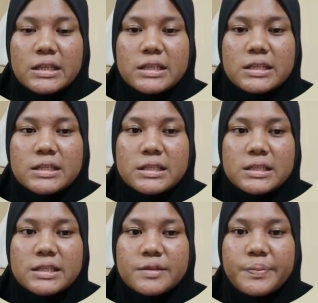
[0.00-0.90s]

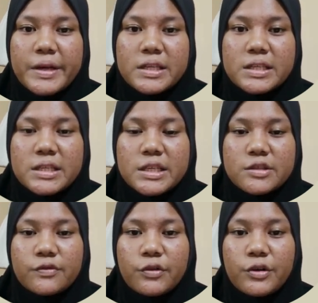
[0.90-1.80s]
this page
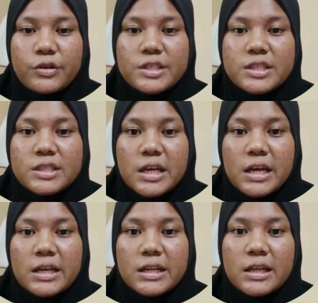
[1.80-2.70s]
is for
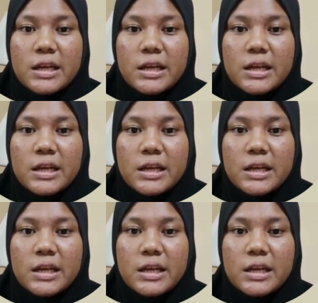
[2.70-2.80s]
style.